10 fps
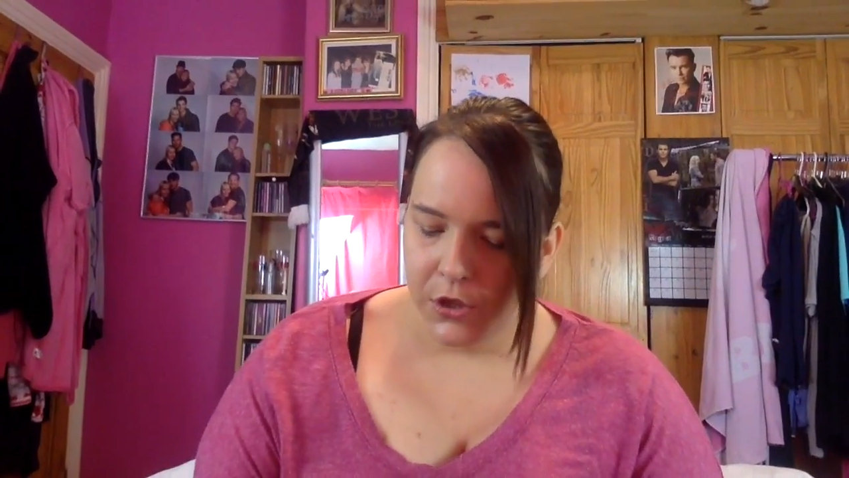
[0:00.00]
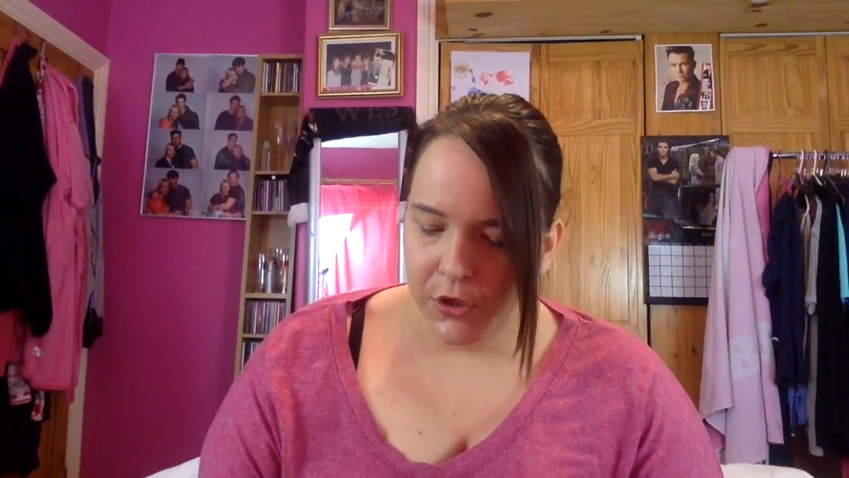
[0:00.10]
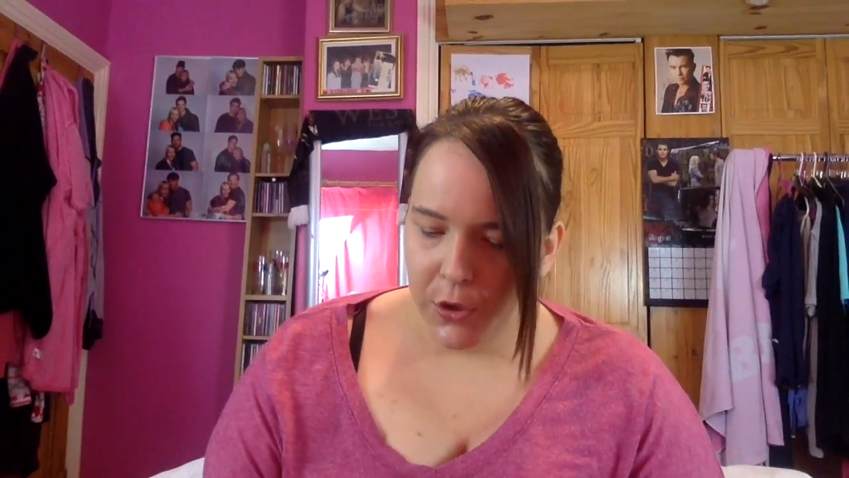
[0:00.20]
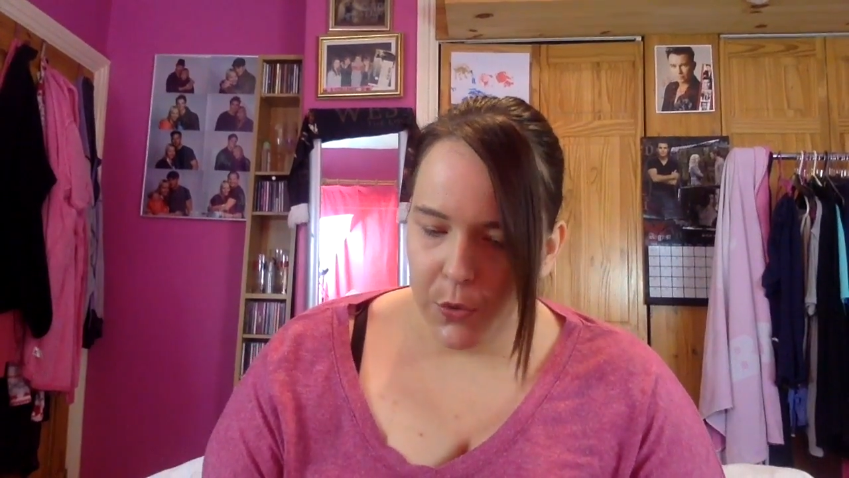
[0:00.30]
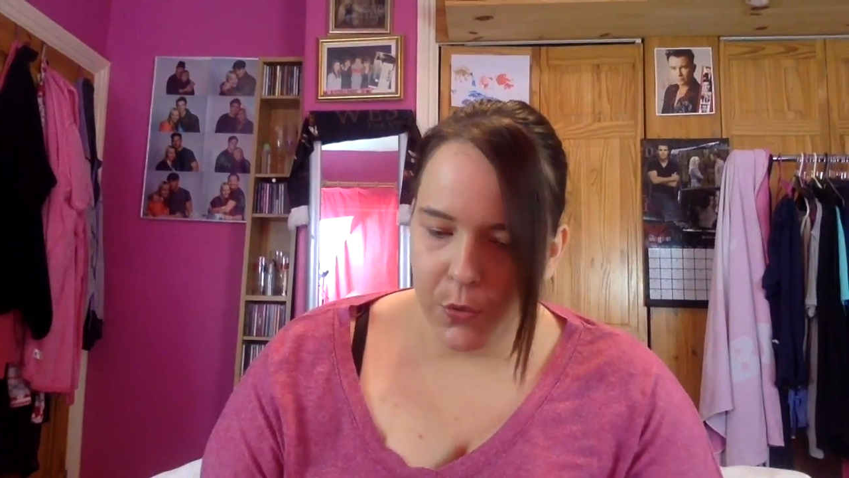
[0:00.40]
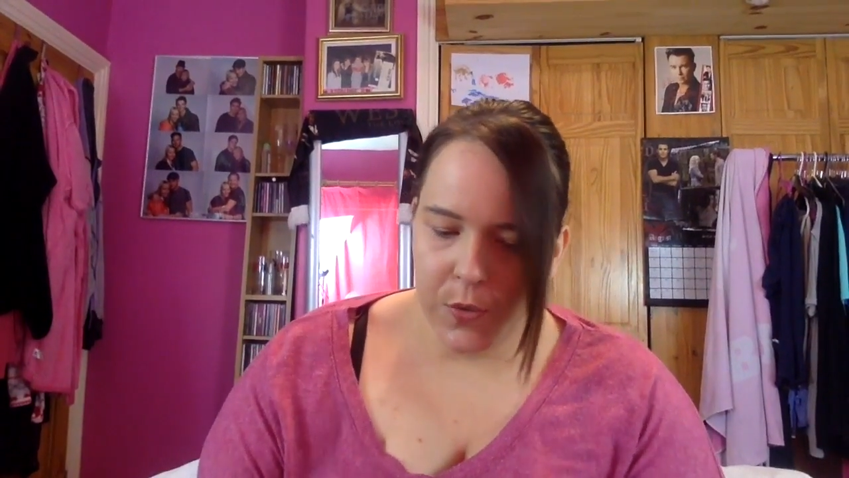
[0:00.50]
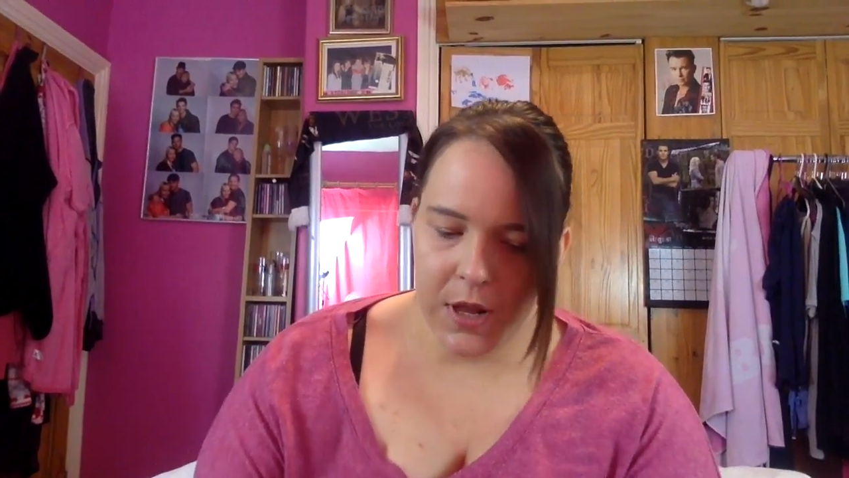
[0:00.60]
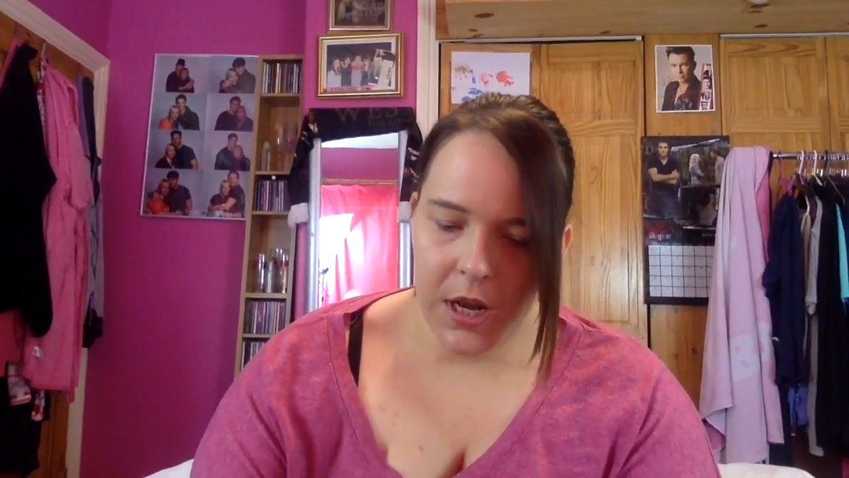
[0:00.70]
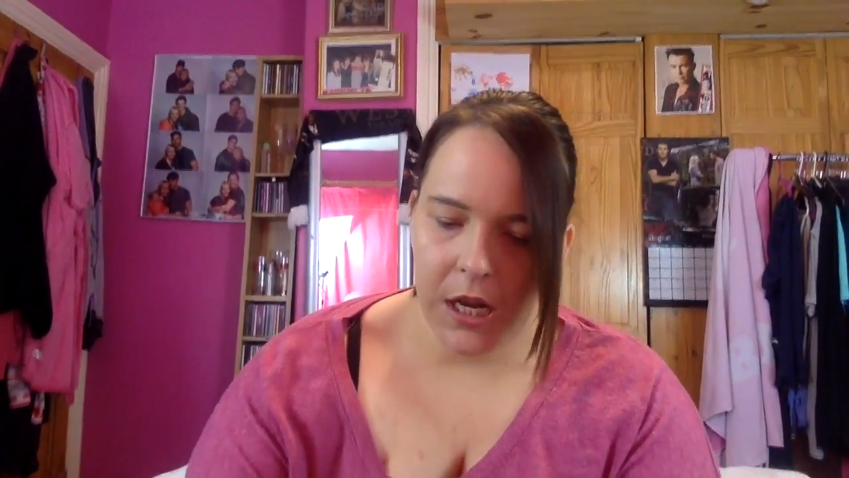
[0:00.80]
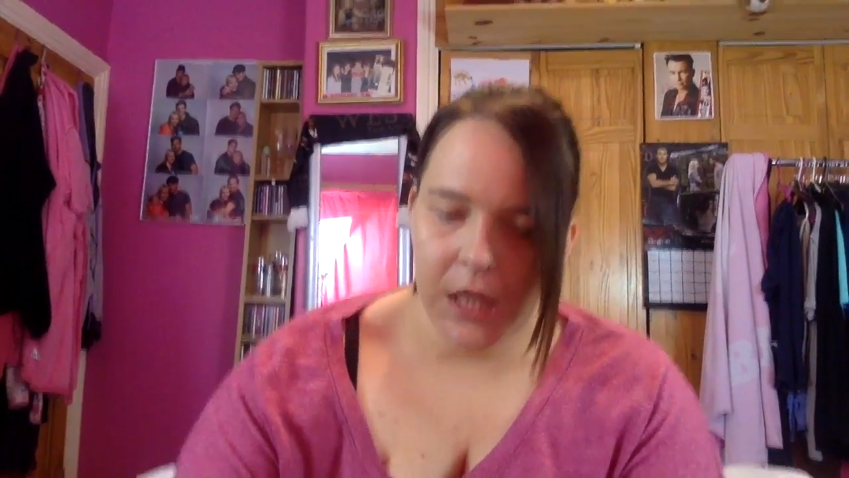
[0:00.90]
So,
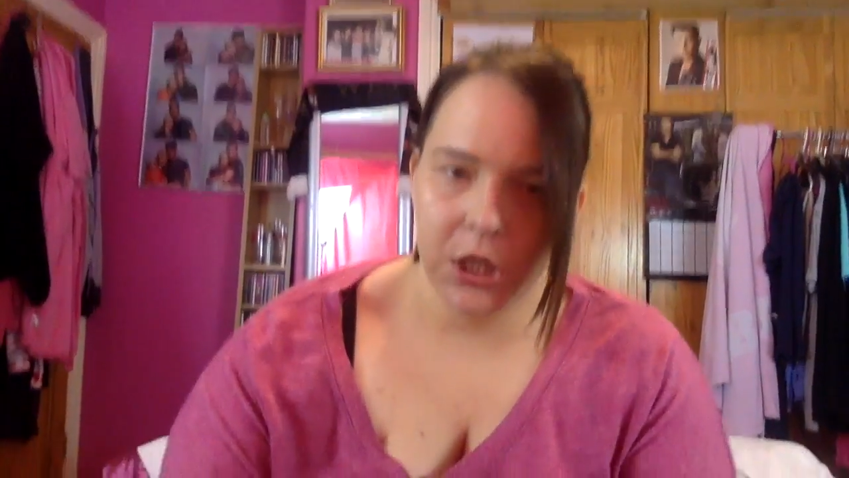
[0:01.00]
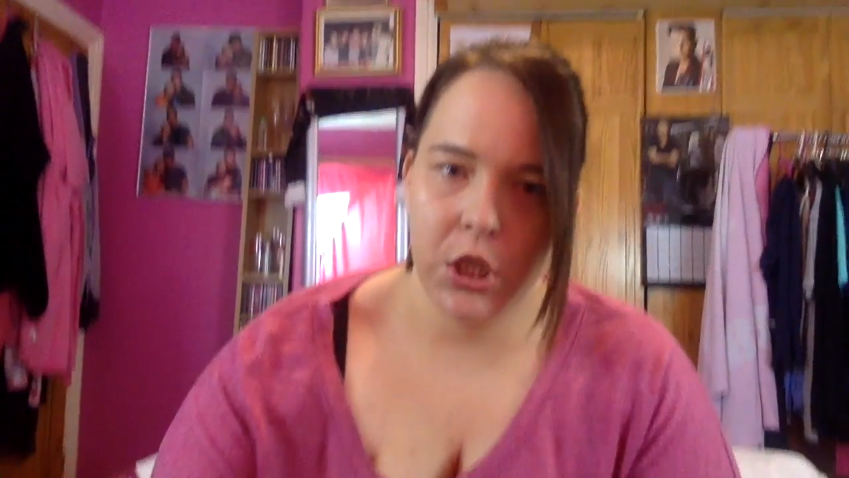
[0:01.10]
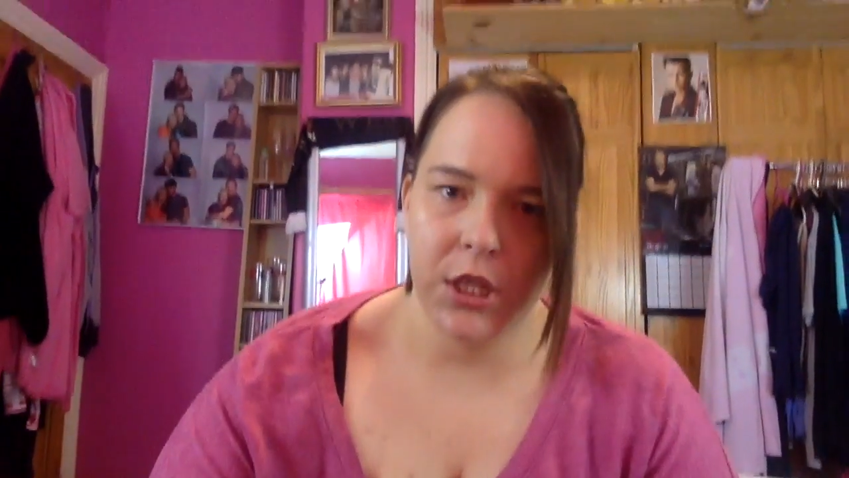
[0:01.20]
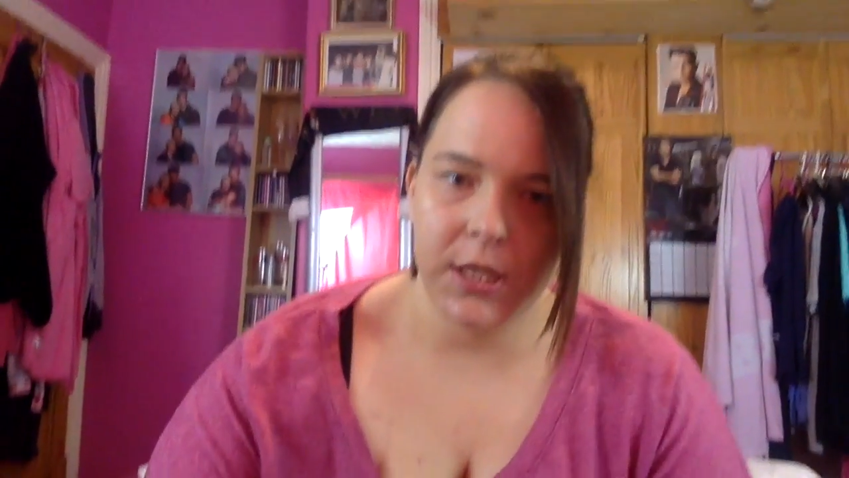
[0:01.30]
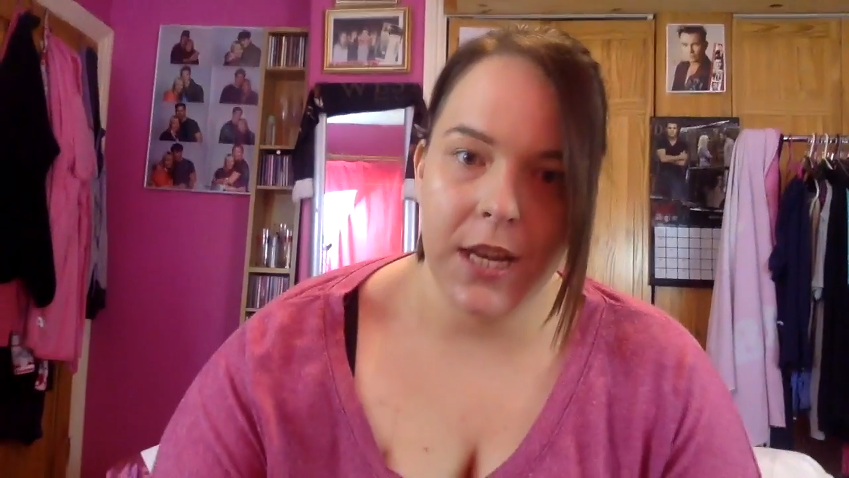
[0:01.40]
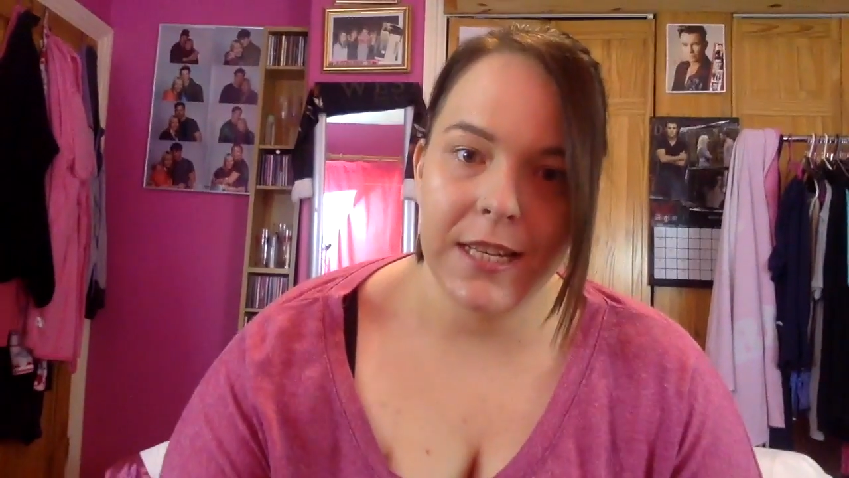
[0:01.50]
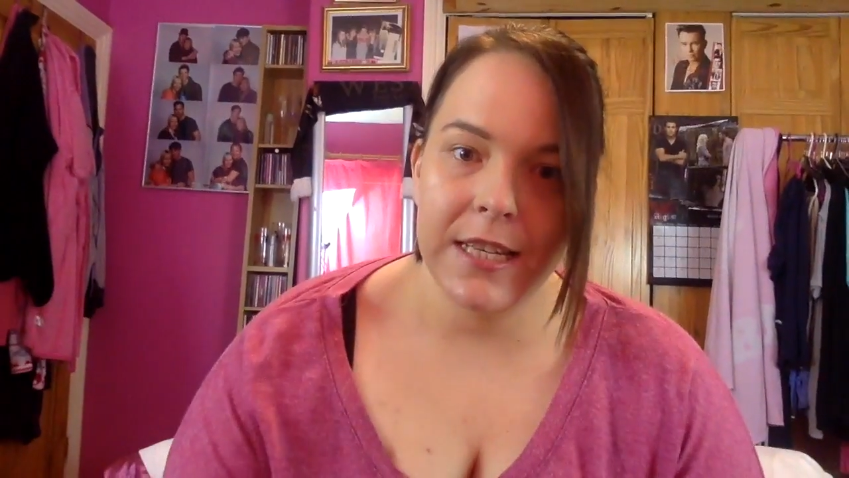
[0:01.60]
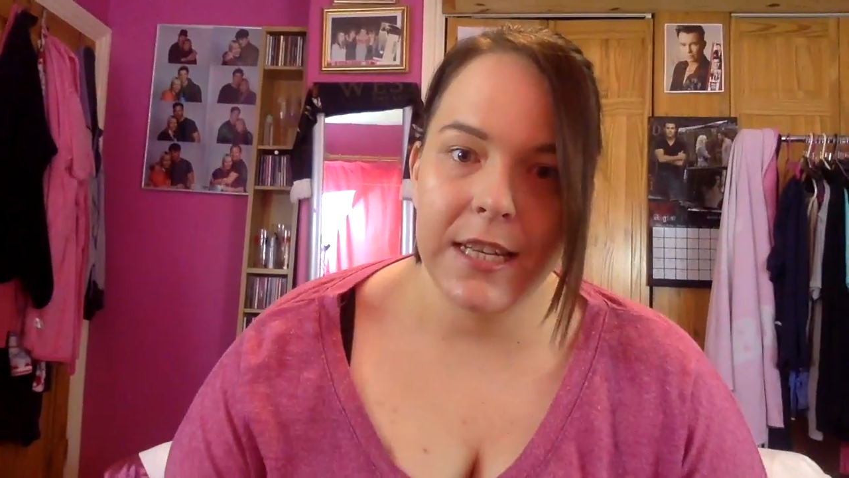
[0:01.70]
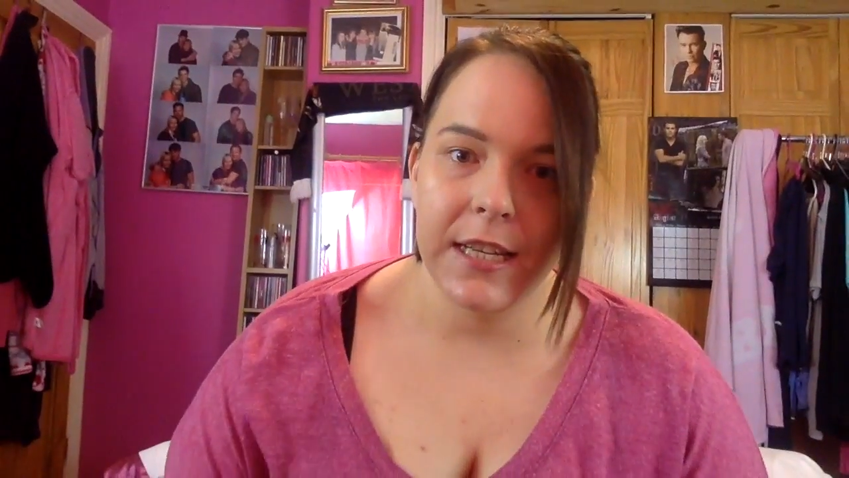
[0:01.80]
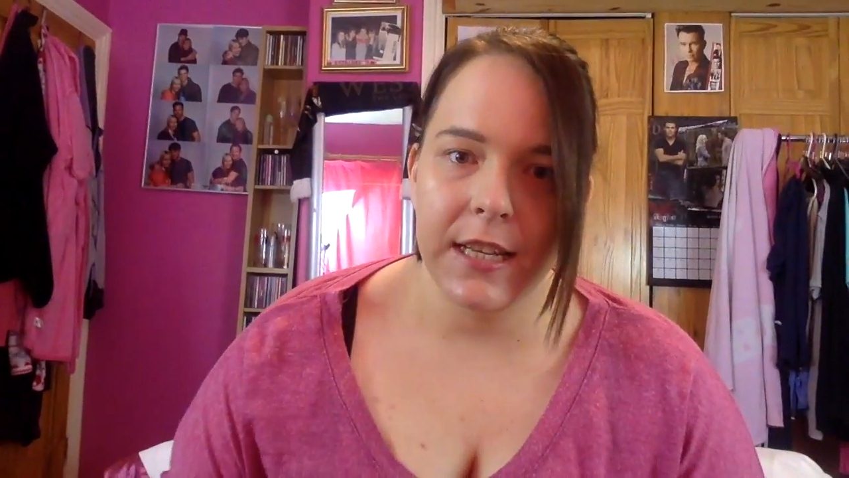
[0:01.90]
let's just
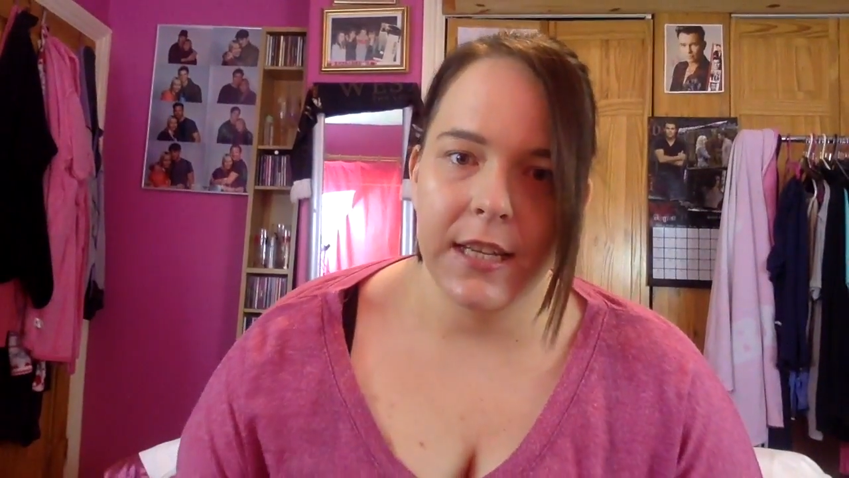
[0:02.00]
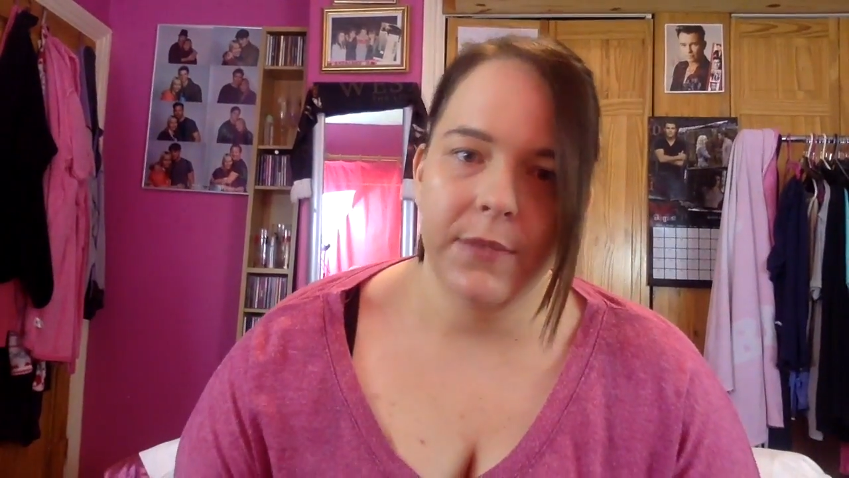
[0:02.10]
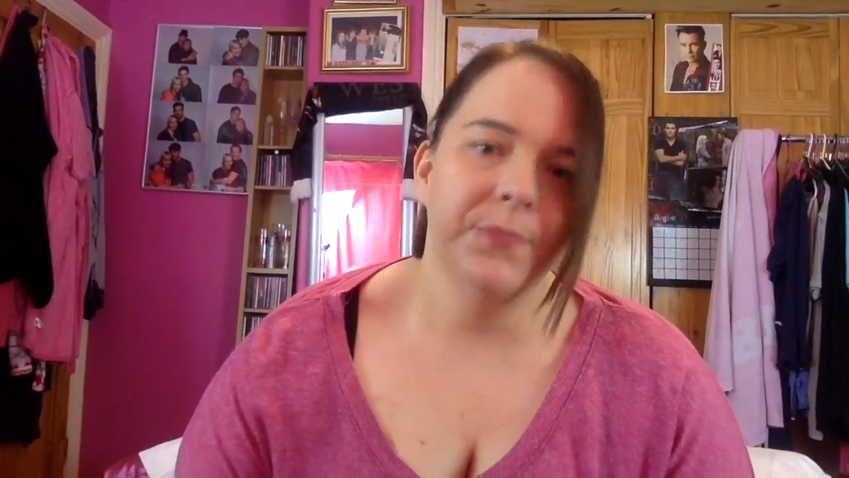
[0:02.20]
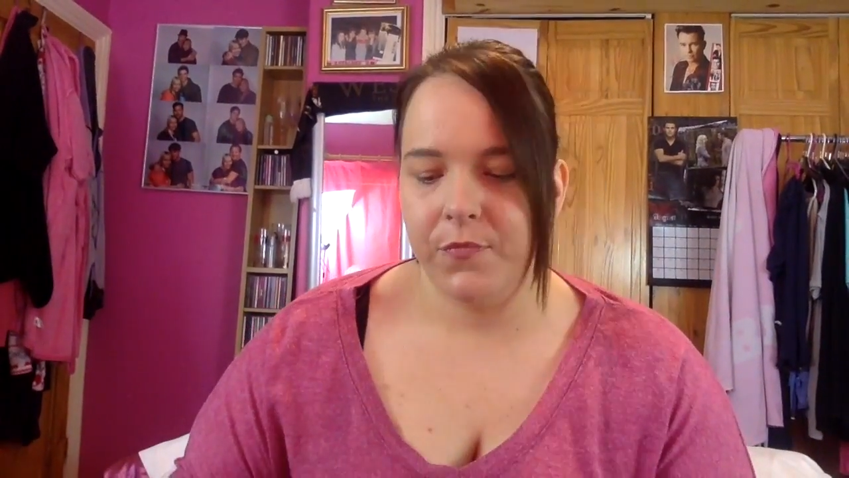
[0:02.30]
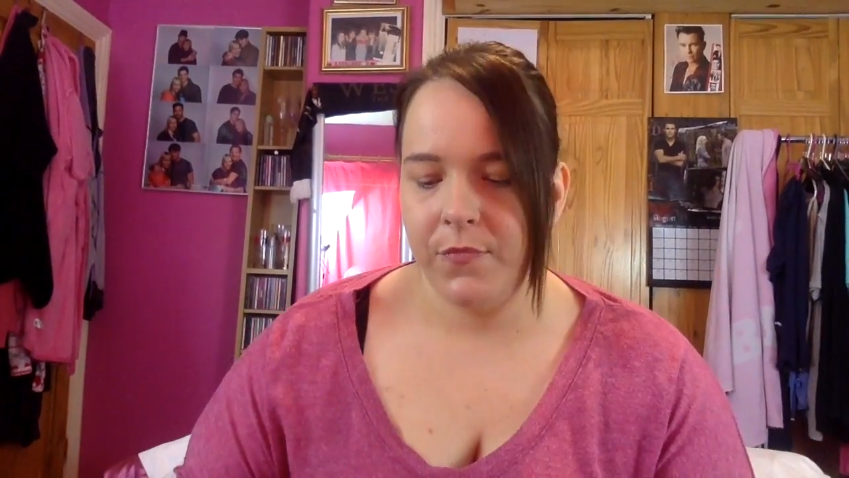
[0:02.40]
dig in.